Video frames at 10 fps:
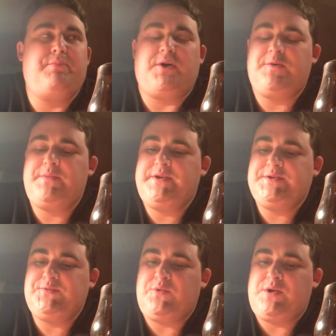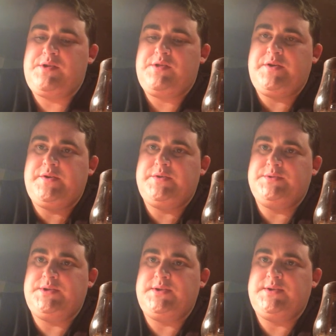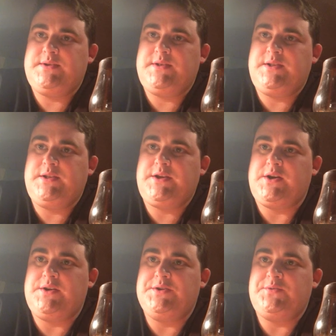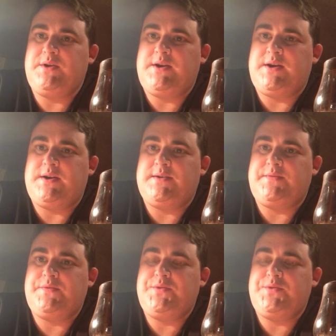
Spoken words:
Bourbon is one of those liquors where